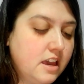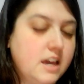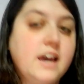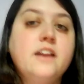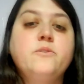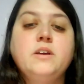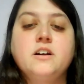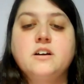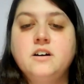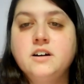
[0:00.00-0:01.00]
And we are
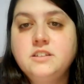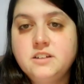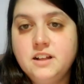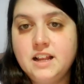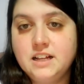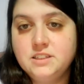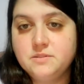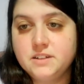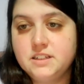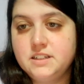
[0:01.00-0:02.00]
on to our last
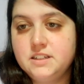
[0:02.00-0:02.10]
one.